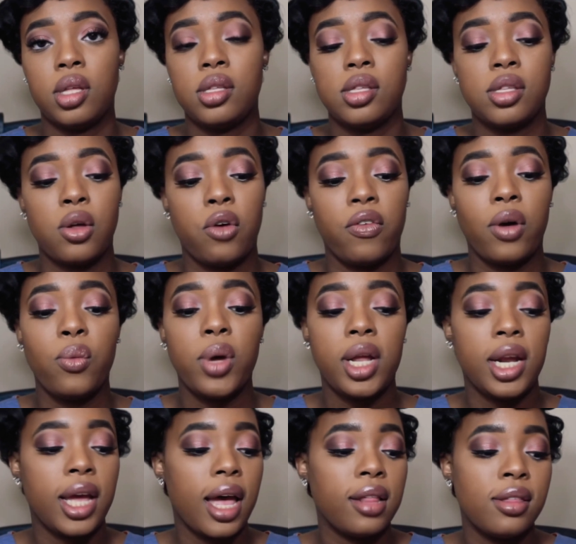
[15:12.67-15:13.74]
So if I wouldn't
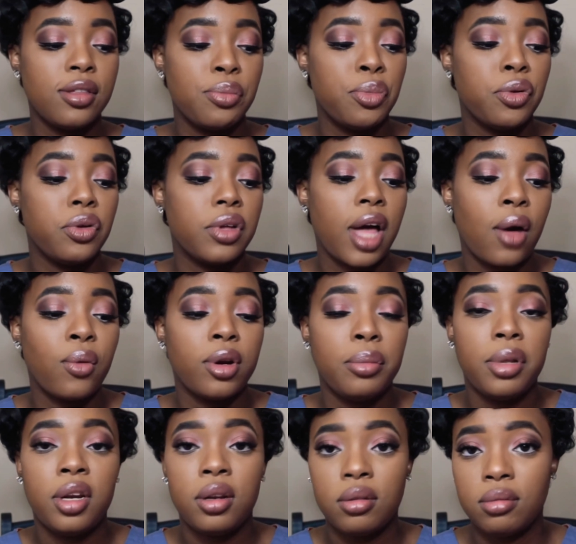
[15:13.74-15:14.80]
have got this book, I would have
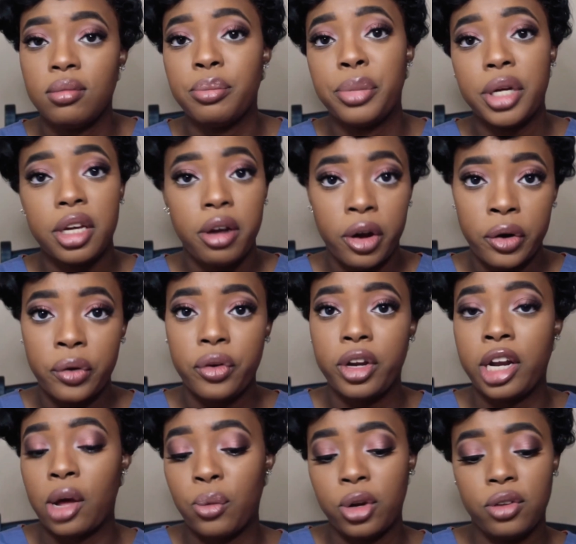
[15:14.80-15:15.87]
been butthurt and
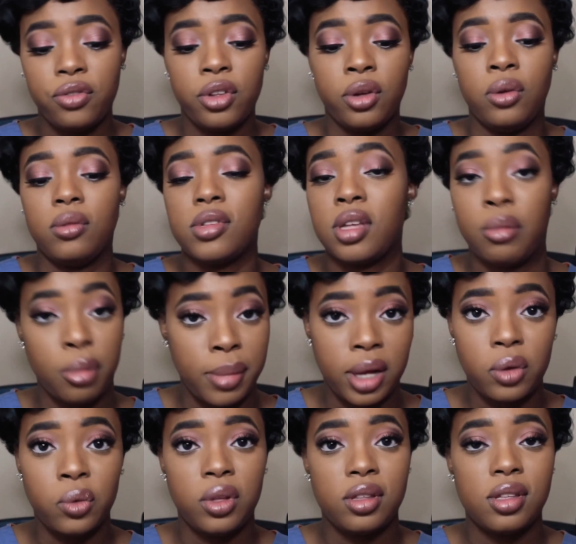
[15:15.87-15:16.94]
I would have failed some of my
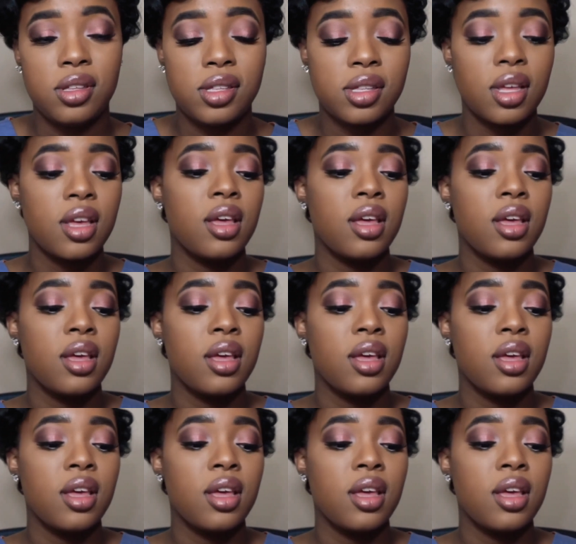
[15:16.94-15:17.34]
quizzes.